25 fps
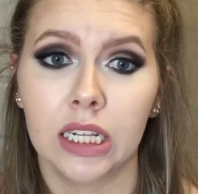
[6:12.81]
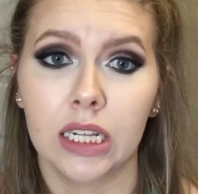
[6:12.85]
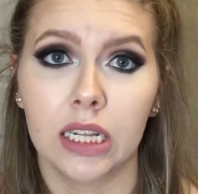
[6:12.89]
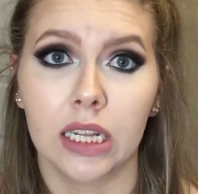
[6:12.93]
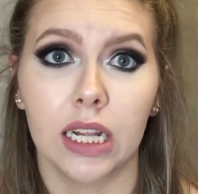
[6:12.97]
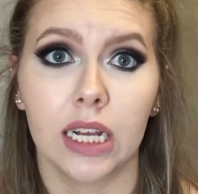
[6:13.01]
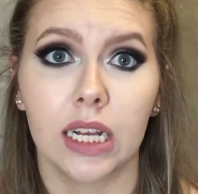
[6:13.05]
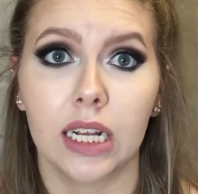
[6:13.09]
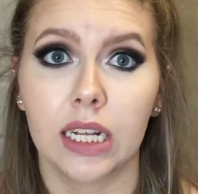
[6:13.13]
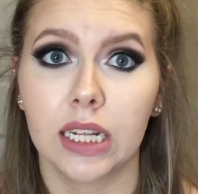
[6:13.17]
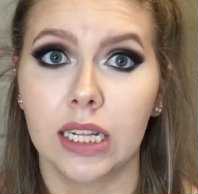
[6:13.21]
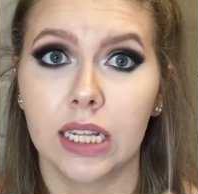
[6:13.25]

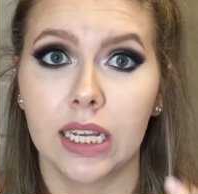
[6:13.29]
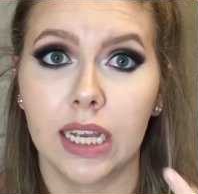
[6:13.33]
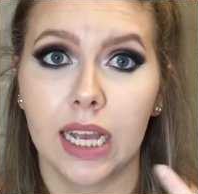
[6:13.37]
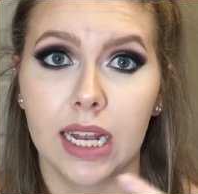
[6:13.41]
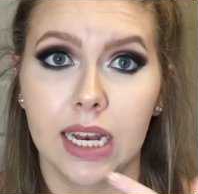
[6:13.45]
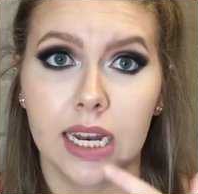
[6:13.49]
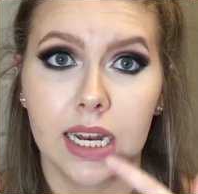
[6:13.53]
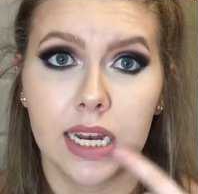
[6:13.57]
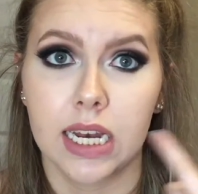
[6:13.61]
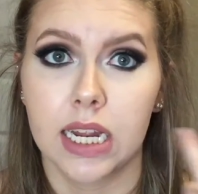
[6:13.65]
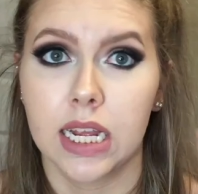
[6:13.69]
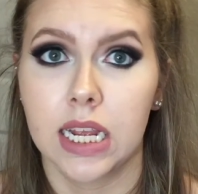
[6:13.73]
Luckily I
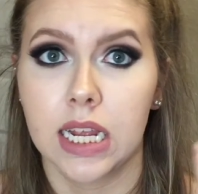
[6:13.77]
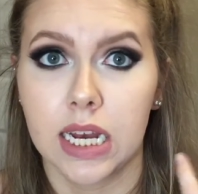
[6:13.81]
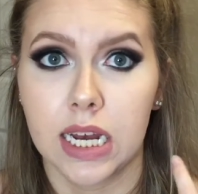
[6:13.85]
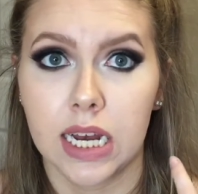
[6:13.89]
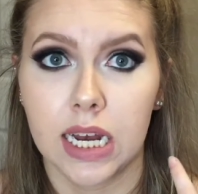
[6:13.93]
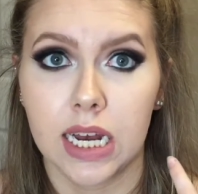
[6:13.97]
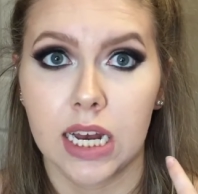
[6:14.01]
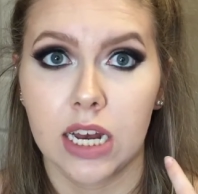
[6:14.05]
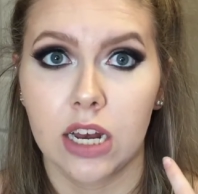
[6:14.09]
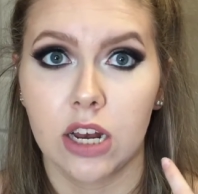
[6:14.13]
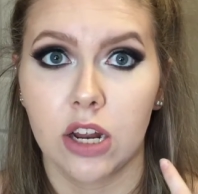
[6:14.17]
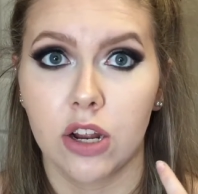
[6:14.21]
didn't hit
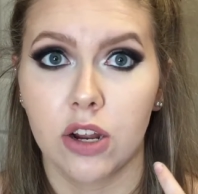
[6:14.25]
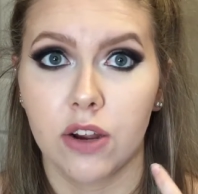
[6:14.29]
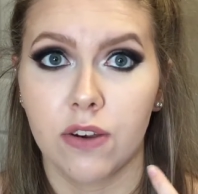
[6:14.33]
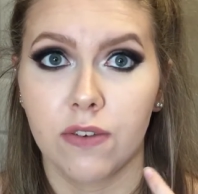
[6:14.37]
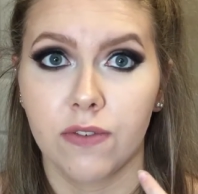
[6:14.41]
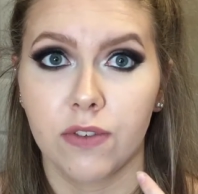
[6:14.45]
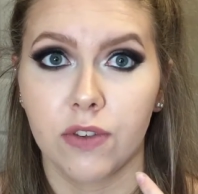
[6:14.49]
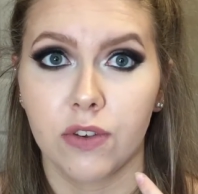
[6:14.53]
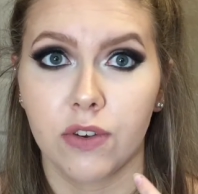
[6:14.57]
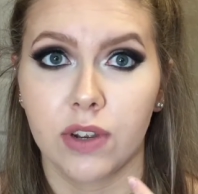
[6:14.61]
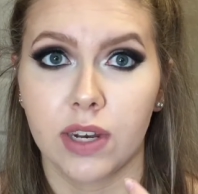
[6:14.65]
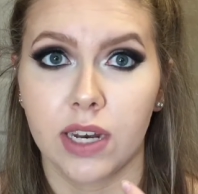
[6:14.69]
any
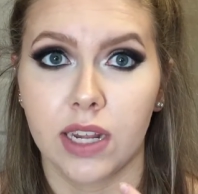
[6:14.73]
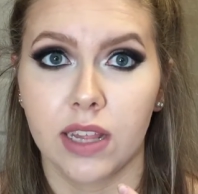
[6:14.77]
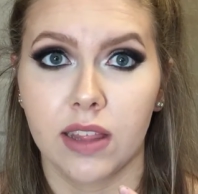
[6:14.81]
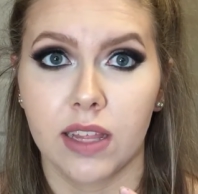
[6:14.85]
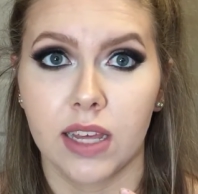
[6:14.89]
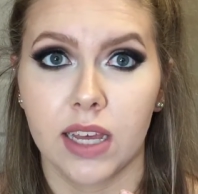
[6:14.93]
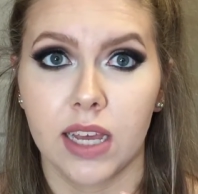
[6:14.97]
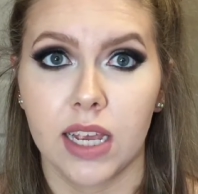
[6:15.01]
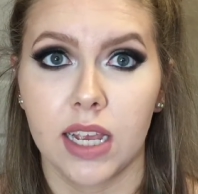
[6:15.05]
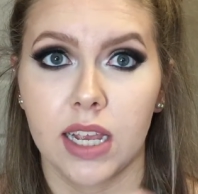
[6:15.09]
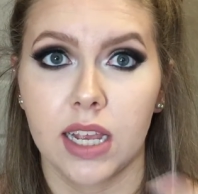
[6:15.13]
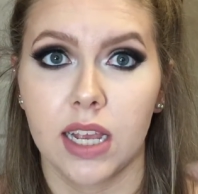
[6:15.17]
nerves or
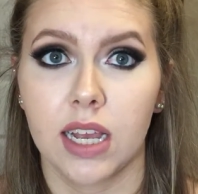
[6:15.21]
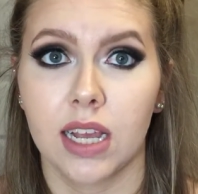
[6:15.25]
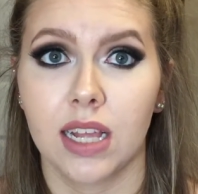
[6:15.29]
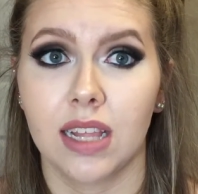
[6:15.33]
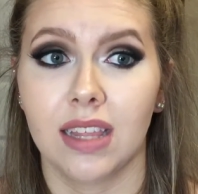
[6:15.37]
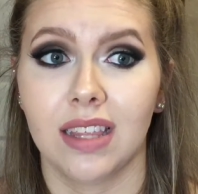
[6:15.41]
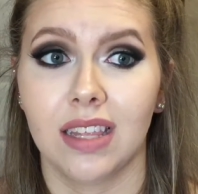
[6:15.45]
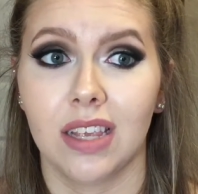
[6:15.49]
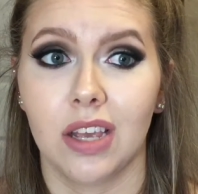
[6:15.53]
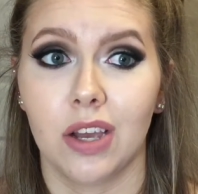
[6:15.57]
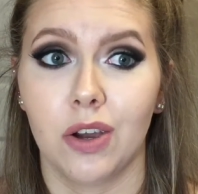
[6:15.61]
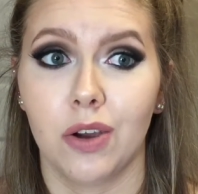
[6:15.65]
anything,
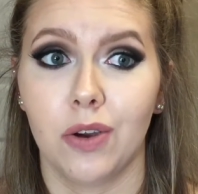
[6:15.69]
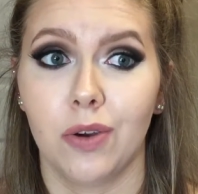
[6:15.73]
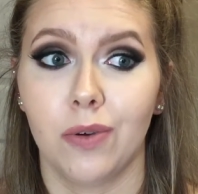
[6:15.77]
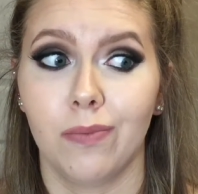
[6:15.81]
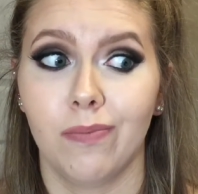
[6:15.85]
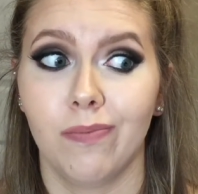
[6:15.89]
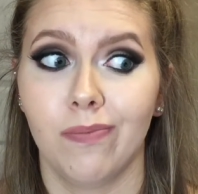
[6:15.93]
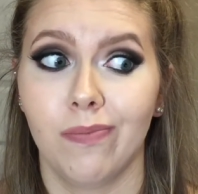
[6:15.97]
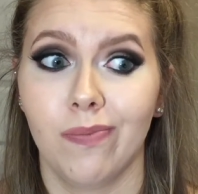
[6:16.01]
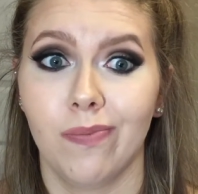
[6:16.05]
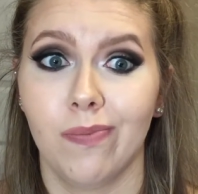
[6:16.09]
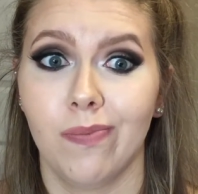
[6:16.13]
and
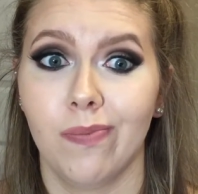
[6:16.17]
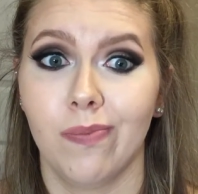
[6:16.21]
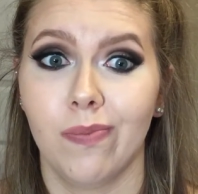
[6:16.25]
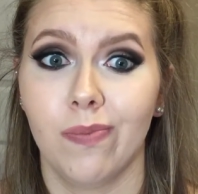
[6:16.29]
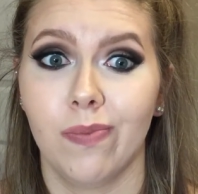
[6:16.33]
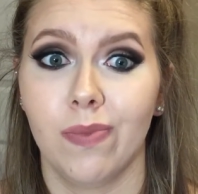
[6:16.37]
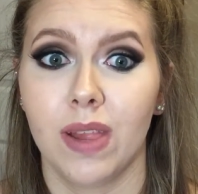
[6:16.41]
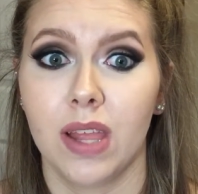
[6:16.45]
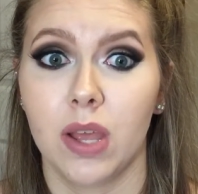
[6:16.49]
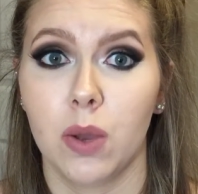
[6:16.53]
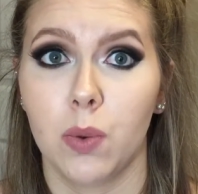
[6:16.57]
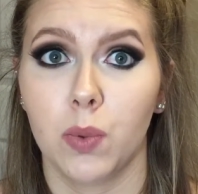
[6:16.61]
so
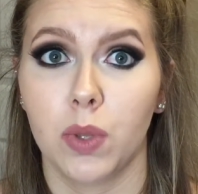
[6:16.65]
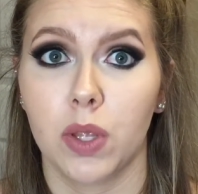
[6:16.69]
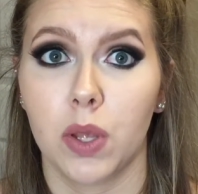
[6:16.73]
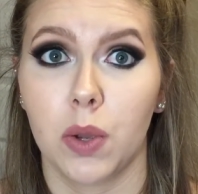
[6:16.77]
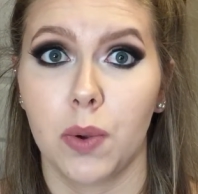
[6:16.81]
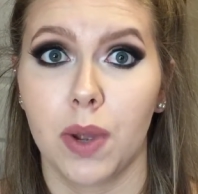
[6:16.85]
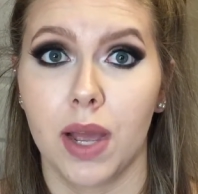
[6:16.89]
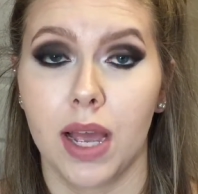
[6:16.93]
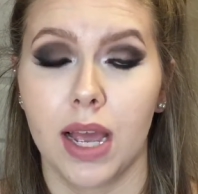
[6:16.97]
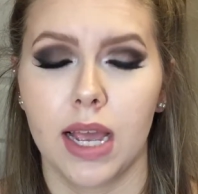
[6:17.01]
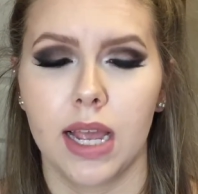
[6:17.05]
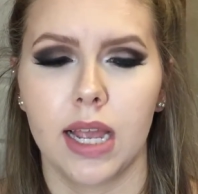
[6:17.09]
it was
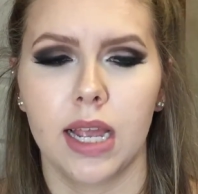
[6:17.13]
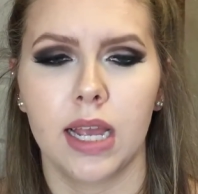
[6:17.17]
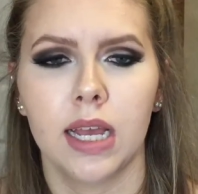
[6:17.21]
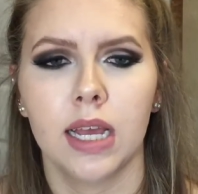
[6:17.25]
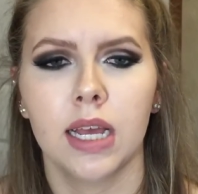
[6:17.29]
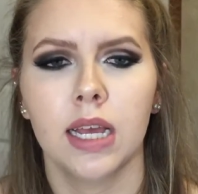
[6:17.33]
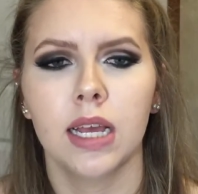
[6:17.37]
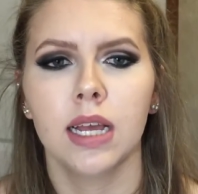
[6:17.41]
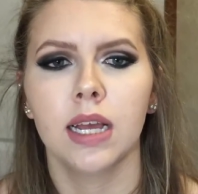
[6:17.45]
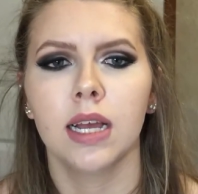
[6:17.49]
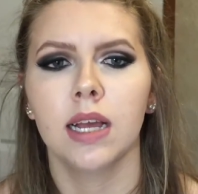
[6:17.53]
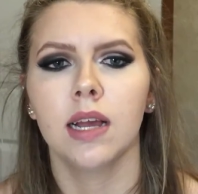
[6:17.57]
okay.
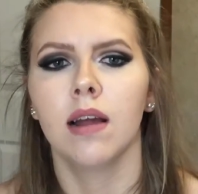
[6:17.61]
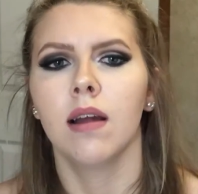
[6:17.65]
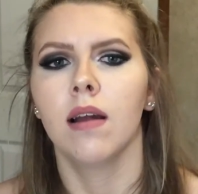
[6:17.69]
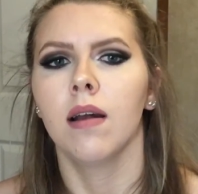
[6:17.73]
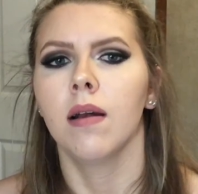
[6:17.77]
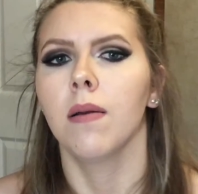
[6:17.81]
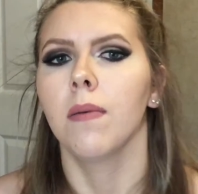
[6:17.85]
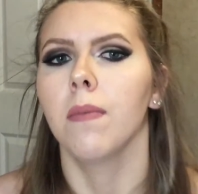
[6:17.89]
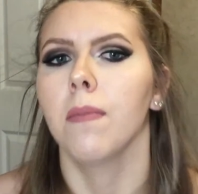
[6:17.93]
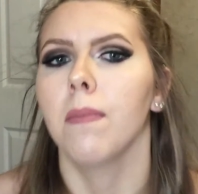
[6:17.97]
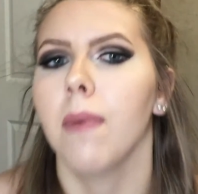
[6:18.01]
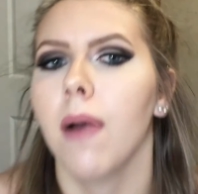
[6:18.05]

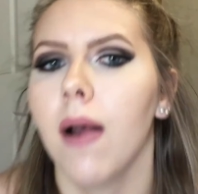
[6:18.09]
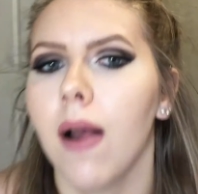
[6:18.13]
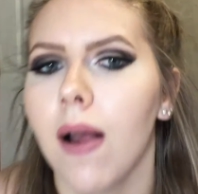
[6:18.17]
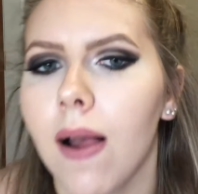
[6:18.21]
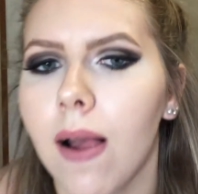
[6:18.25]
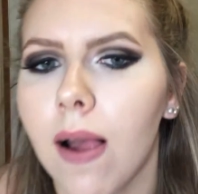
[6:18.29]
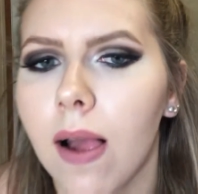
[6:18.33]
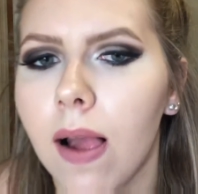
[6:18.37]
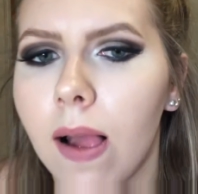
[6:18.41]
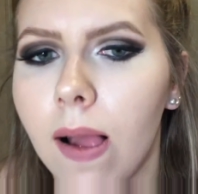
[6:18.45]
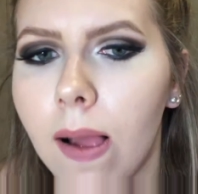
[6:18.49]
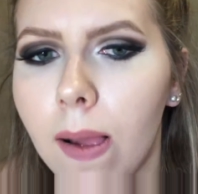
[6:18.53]

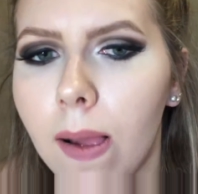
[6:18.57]
But